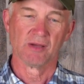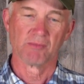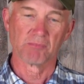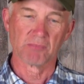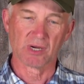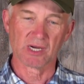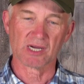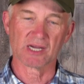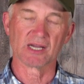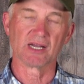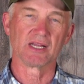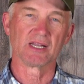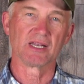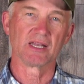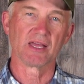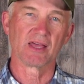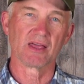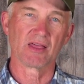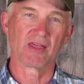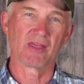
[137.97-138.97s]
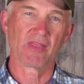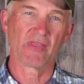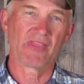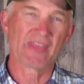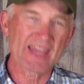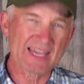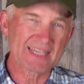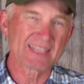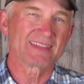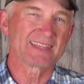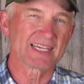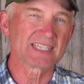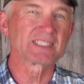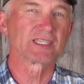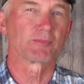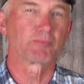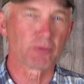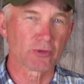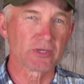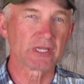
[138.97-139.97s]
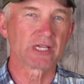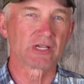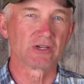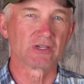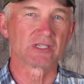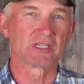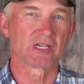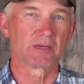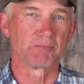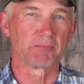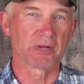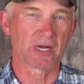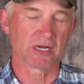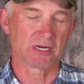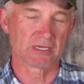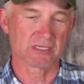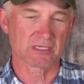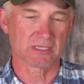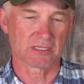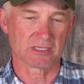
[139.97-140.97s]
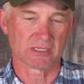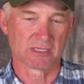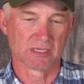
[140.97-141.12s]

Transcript: but That's a pretty good comparison.